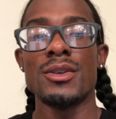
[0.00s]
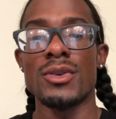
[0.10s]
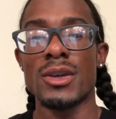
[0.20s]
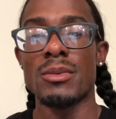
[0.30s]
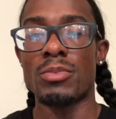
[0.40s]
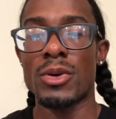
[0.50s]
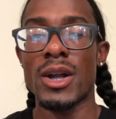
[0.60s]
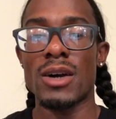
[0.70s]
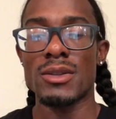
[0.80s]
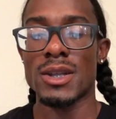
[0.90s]
You can
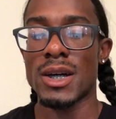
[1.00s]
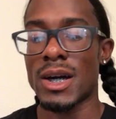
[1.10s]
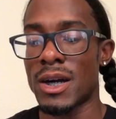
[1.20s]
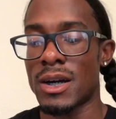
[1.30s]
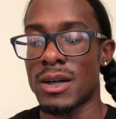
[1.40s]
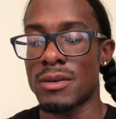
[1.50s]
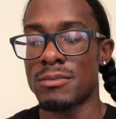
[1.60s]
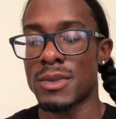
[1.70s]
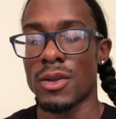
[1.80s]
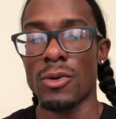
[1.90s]
print out the
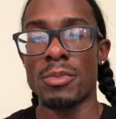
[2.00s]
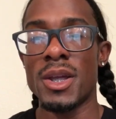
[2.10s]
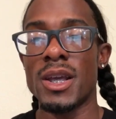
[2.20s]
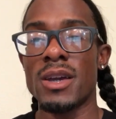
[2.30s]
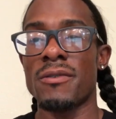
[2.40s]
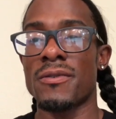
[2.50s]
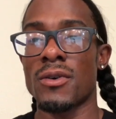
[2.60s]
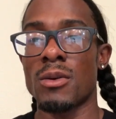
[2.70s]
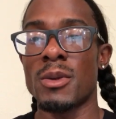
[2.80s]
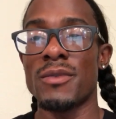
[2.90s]
little PDF
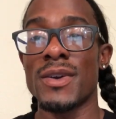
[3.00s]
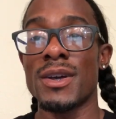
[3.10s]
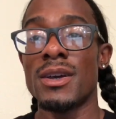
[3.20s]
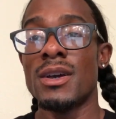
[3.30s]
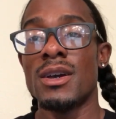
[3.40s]
form of it,